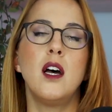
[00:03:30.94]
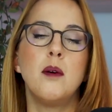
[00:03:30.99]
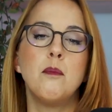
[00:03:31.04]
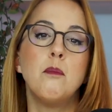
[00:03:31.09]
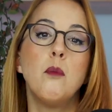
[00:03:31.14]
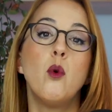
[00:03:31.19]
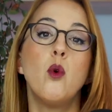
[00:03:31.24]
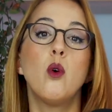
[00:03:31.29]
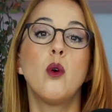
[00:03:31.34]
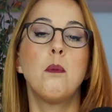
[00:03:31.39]

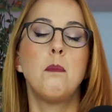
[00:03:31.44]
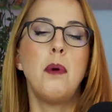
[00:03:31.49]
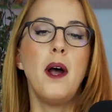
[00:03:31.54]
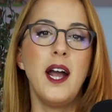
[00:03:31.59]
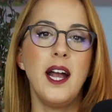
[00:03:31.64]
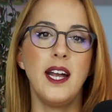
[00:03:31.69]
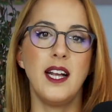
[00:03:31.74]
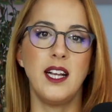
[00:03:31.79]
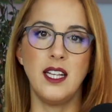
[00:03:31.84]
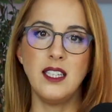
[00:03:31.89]
more
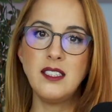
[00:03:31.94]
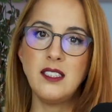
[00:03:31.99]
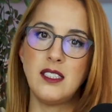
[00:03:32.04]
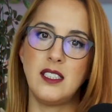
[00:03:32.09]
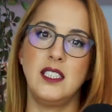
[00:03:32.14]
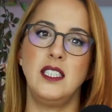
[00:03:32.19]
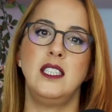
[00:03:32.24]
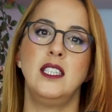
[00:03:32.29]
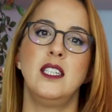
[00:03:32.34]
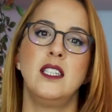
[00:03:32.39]
past
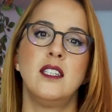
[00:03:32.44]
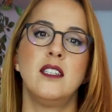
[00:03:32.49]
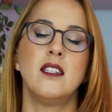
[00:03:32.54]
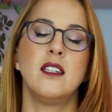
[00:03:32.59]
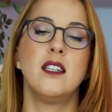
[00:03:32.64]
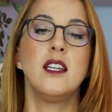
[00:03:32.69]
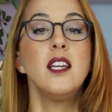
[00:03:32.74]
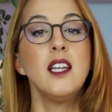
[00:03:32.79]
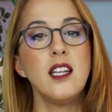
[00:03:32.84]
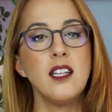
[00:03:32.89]
in
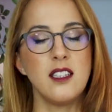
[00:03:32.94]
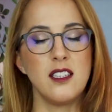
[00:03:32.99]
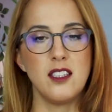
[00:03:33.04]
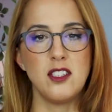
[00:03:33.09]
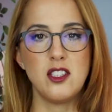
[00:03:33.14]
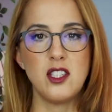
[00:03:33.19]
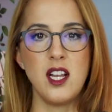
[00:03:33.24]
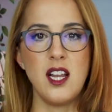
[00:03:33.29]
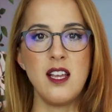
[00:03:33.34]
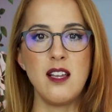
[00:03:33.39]

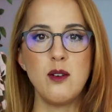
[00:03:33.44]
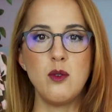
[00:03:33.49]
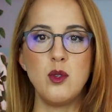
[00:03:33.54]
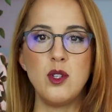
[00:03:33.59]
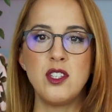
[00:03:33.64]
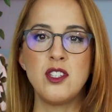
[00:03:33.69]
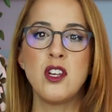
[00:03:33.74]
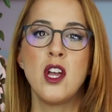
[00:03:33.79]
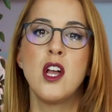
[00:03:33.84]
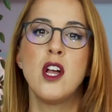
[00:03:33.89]
English
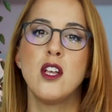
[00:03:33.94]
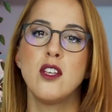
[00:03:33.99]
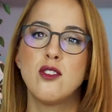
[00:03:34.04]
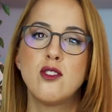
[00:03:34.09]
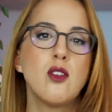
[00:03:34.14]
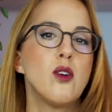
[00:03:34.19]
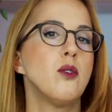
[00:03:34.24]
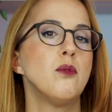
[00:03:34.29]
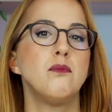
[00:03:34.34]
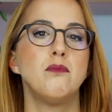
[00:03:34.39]
language.
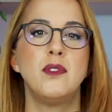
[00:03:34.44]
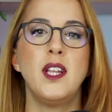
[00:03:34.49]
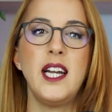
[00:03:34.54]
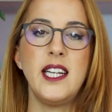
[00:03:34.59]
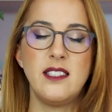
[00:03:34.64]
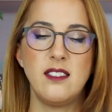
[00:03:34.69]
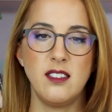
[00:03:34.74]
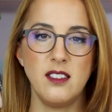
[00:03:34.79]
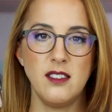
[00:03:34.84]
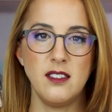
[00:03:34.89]
So
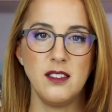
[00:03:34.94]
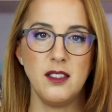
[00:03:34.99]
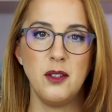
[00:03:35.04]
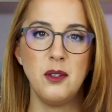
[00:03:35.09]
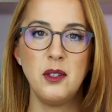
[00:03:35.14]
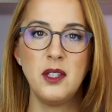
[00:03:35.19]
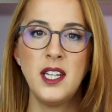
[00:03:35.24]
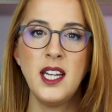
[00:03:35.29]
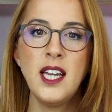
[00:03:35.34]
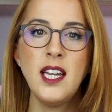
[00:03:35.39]
that's it,
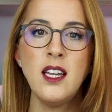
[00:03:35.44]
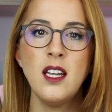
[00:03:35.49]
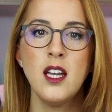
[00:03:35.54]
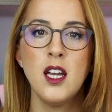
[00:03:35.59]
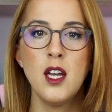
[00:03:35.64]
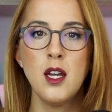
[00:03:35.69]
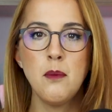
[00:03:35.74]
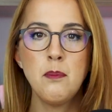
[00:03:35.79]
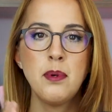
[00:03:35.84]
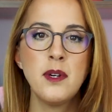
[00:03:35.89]
okay?
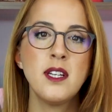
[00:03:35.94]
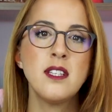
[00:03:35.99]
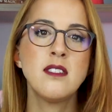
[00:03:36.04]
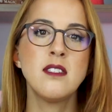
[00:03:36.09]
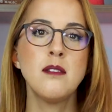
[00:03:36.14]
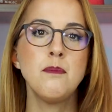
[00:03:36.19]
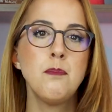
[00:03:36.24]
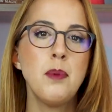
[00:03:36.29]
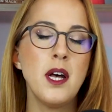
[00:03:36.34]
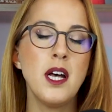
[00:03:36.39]

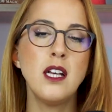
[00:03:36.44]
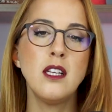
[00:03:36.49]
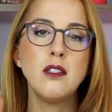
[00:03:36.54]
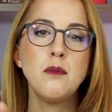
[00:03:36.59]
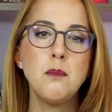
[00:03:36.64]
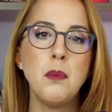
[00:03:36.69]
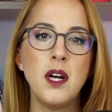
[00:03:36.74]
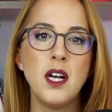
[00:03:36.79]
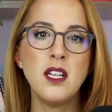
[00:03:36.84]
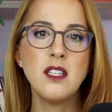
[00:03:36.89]
Present,
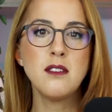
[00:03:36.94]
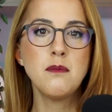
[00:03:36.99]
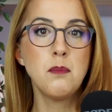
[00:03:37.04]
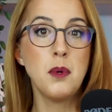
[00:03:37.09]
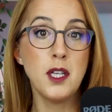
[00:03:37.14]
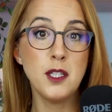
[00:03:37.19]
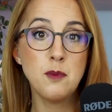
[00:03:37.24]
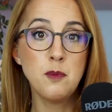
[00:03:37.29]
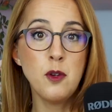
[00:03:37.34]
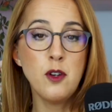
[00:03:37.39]
past
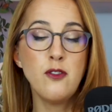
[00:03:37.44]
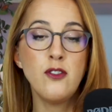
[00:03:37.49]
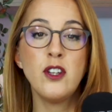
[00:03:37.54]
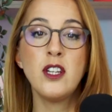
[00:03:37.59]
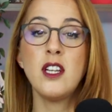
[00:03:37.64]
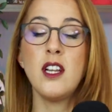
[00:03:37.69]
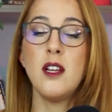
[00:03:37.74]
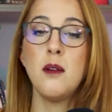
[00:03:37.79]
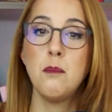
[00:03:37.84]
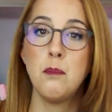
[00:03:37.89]

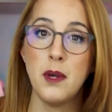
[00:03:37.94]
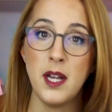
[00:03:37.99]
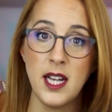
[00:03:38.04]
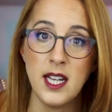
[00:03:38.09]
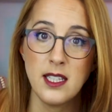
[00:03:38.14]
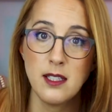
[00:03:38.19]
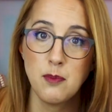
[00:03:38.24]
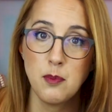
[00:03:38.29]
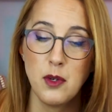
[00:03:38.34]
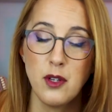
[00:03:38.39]
perfect, and
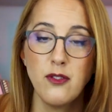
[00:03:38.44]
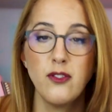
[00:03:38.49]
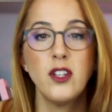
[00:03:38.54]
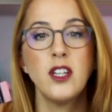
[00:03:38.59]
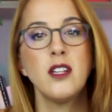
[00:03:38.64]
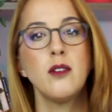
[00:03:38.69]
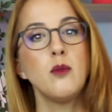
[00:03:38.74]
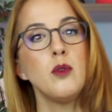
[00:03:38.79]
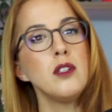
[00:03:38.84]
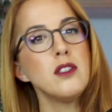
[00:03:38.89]
past
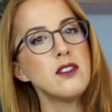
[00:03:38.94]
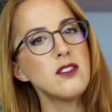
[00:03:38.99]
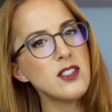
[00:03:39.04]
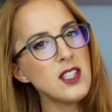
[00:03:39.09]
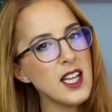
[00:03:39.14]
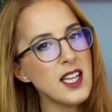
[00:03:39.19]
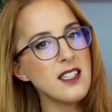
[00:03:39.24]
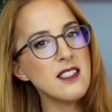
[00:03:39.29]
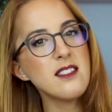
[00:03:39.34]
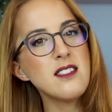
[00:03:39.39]
perfect will
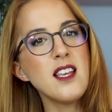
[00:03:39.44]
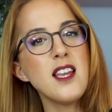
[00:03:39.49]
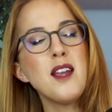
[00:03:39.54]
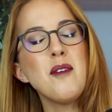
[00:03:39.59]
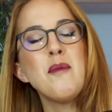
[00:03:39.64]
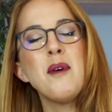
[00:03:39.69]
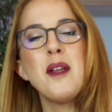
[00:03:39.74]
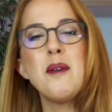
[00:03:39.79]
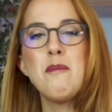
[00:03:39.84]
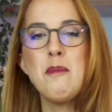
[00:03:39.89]
stay the
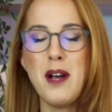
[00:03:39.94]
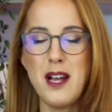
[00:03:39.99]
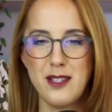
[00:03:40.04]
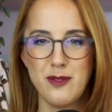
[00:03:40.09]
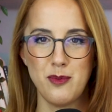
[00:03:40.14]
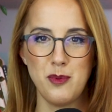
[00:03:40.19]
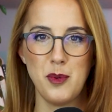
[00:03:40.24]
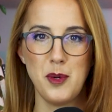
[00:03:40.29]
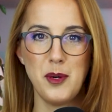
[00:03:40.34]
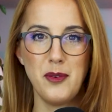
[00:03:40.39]
same, and
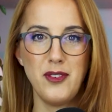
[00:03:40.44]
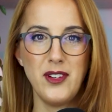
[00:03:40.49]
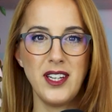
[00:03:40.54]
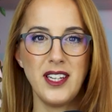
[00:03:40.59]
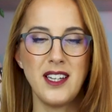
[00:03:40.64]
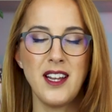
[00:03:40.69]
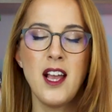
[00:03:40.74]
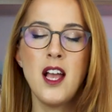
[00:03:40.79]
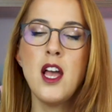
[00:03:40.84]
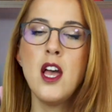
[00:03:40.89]
past
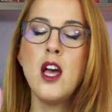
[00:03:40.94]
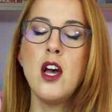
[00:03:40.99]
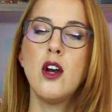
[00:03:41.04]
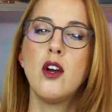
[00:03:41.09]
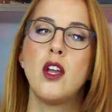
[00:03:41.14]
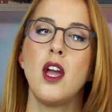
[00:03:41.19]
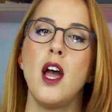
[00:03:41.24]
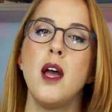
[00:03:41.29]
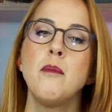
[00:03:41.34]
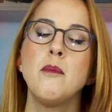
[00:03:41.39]
perfect.
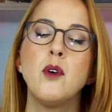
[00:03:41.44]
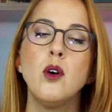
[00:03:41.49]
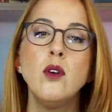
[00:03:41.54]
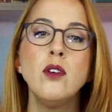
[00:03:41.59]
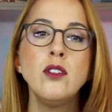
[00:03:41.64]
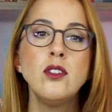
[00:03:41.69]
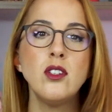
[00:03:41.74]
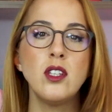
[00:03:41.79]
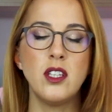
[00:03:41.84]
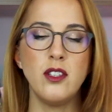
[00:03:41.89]
Okay, I'm
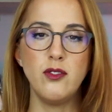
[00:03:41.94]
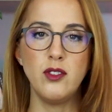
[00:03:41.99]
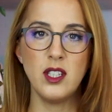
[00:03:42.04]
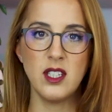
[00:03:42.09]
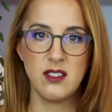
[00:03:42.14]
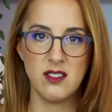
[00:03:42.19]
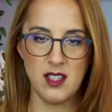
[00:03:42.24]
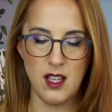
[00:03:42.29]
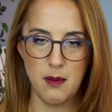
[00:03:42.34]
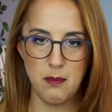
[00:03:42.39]
going to give you
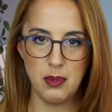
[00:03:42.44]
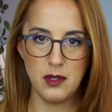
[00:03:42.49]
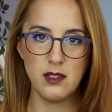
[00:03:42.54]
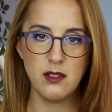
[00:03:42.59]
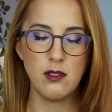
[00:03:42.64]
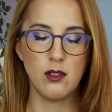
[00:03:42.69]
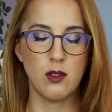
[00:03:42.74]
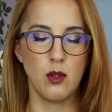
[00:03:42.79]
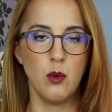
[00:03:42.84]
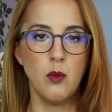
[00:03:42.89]

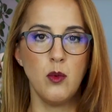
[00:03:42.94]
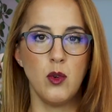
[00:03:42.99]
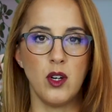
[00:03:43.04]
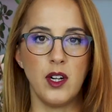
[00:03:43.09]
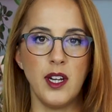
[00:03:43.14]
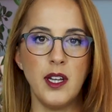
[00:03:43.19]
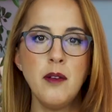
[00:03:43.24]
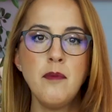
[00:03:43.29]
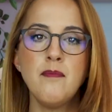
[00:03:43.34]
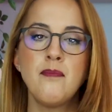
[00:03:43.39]
examples, don't
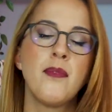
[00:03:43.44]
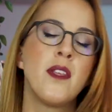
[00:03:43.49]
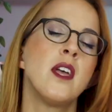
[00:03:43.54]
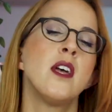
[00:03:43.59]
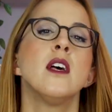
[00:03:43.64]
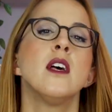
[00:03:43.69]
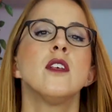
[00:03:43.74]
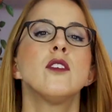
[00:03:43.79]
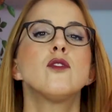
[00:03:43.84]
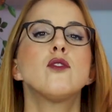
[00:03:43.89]
worry.
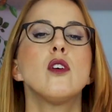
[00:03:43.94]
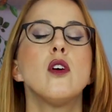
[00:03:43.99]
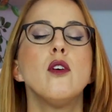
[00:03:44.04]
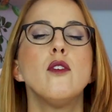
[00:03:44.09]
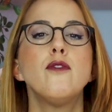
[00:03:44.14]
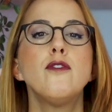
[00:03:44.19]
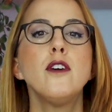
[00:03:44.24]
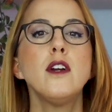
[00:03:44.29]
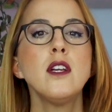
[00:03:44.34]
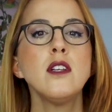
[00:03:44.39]

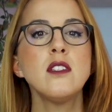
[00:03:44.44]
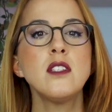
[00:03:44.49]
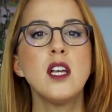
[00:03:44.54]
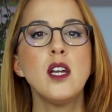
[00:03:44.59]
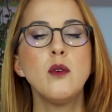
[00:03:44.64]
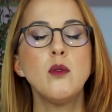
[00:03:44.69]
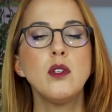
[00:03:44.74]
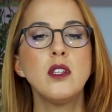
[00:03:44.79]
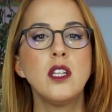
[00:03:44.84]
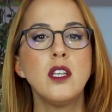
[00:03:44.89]
So first
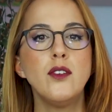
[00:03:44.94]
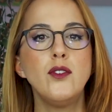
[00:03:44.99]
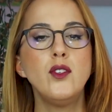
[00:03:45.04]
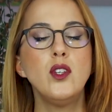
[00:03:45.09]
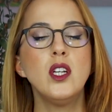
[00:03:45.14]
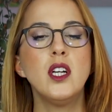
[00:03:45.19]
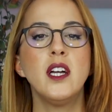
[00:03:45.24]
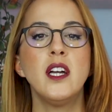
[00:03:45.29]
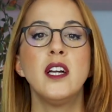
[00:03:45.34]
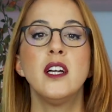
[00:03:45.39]
I will give
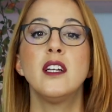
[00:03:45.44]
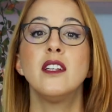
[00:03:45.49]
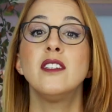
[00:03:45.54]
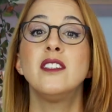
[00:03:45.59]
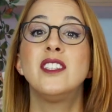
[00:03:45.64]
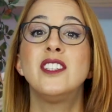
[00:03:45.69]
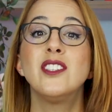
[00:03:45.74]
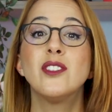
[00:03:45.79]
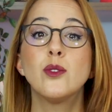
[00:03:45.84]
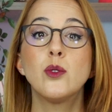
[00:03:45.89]
you a
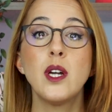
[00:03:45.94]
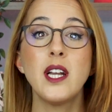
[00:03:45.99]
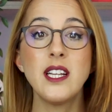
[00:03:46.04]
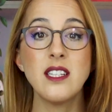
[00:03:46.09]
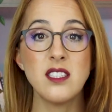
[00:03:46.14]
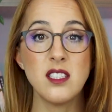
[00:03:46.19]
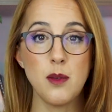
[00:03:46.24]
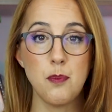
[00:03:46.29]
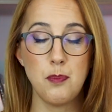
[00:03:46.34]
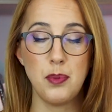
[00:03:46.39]

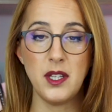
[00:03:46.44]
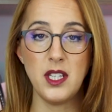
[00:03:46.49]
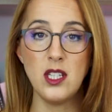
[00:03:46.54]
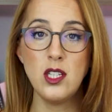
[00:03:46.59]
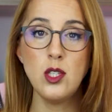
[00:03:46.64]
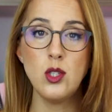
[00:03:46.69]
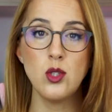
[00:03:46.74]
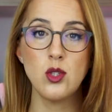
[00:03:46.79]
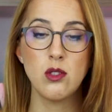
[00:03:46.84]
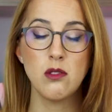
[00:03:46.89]
direct
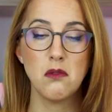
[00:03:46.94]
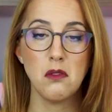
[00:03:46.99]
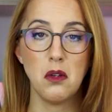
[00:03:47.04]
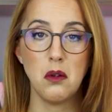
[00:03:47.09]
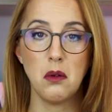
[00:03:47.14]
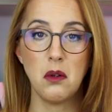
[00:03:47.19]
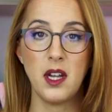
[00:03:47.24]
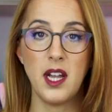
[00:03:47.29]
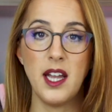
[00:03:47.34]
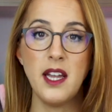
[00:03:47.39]
speech,
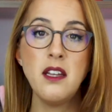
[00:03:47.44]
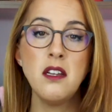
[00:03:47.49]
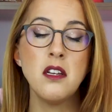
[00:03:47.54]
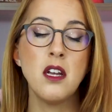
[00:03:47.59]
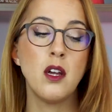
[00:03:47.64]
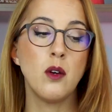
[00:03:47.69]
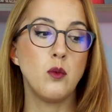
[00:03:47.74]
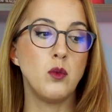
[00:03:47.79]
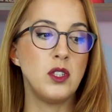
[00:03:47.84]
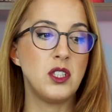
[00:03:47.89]
okay,
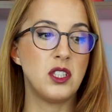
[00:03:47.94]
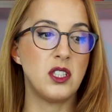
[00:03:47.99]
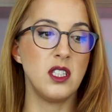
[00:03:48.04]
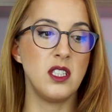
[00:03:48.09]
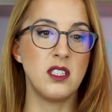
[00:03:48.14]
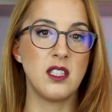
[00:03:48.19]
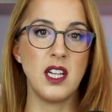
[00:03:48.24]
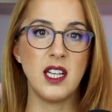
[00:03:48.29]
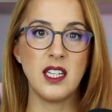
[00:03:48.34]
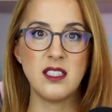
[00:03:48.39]
which
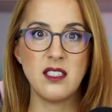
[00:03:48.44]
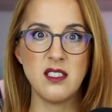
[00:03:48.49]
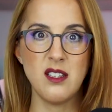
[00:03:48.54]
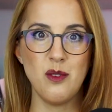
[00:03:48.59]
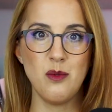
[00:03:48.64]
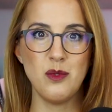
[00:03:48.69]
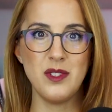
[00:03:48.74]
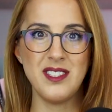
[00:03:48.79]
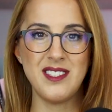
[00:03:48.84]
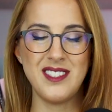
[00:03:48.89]
is like
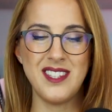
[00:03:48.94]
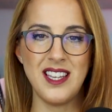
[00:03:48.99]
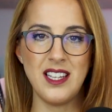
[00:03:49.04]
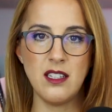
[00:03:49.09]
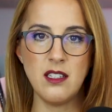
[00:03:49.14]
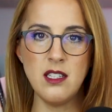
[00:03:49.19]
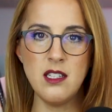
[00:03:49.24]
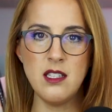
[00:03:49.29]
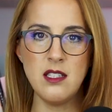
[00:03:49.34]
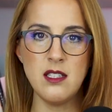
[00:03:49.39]
someone's
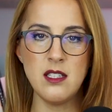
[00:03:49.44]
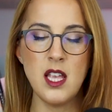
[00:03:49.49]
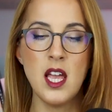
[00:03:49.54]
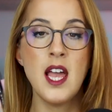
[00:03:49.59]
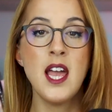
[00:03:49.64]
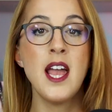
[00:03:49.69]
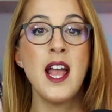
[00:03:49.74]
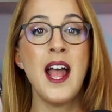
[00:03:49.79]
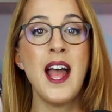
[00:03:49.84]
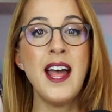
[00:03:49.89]
sentence,
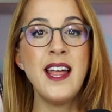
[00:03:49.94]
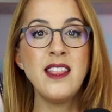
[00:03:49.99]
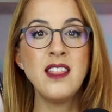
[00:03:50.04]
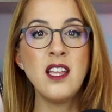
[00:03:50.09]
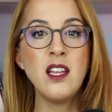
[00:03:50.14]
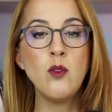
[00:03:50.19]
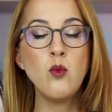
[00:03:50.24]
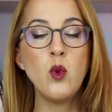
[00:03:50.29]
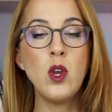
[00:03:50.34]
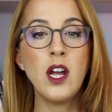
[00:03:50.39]
and
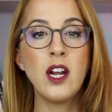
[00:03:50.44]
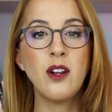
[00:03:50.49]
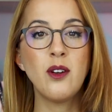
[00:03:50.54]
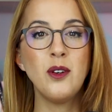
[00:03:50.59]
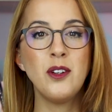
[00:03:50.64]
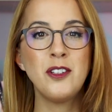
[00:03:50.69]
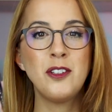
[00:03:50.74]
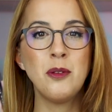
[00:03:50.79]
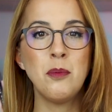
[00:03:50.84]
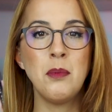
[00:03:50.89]
then we are
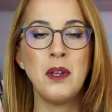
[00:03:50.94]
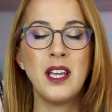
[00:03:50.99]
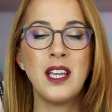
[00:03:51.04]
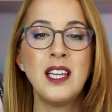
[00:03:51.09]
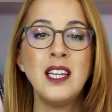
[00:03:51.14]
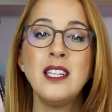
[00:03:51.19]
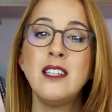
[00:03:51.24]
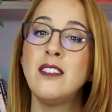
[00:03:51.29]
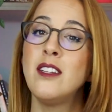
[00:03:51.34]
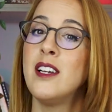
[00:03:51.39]
going to
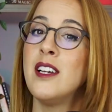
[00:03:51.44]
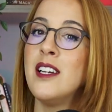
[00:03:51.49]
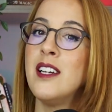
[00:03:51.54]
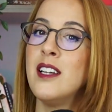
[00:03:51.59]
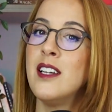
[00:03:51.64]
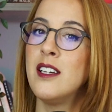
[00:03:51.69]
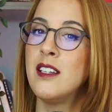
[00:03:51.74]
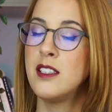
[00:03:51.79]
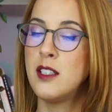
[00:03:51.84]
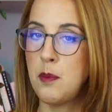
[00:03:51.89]
make it
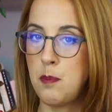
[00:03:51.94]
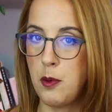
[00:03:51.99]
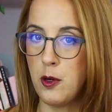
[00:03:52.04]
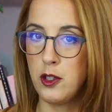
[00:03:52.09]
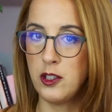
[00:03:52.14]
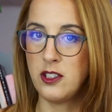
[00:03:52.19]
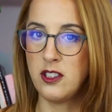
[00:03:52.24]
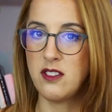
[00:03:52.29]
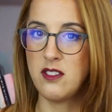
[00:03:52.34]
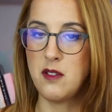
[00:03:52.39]

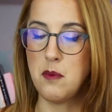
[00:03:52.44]
reported